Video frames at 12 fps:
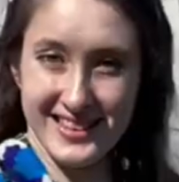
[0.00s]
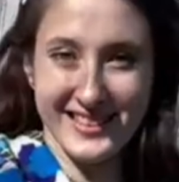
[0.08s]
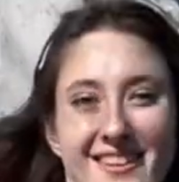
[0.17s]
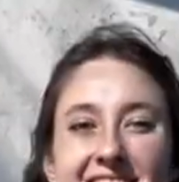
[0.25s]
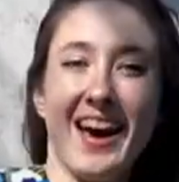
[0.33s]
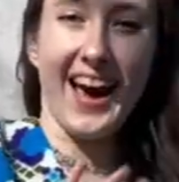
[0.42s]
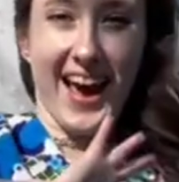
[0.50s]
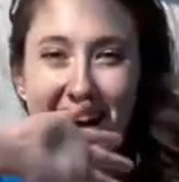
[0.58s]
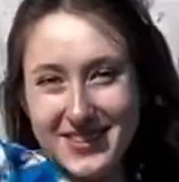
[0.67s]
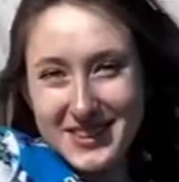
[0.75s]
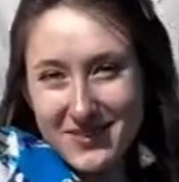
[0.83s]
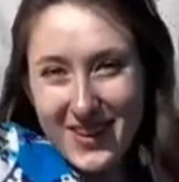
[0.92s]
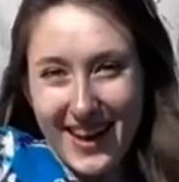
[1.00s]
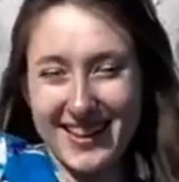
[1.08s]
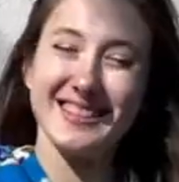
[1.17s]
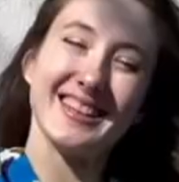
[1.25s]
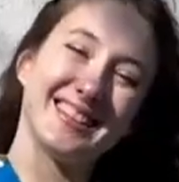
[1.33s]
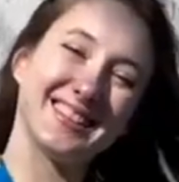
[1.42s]
So hey what's up guys
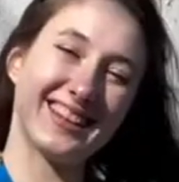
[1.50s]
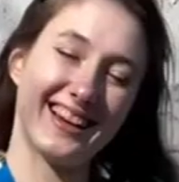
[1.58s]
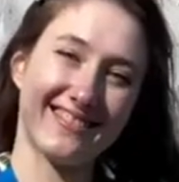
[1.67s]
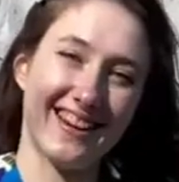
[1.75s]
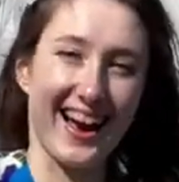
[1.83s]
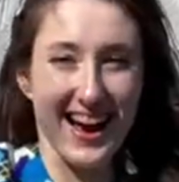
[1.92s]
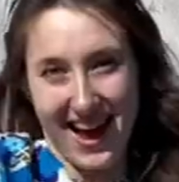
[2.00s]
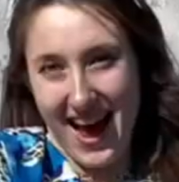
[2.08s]
it's Lera